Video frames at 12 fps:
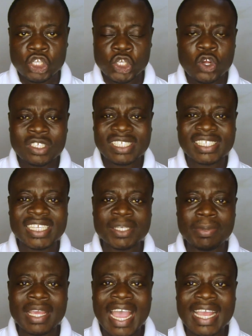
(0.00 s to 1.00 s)
you don't sit
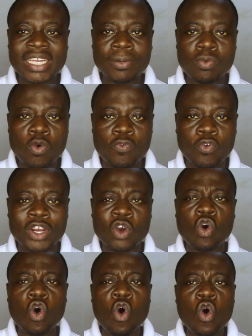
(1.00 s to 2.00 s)
behind the book for
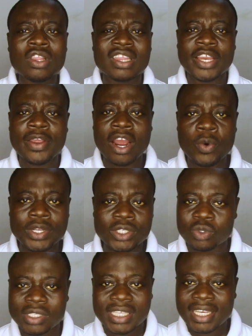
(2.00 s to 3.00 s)
the whole 3
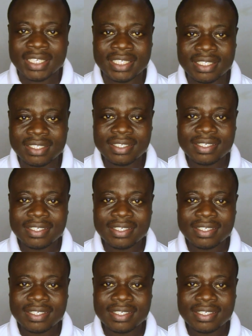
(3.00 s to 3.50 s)
hours to study.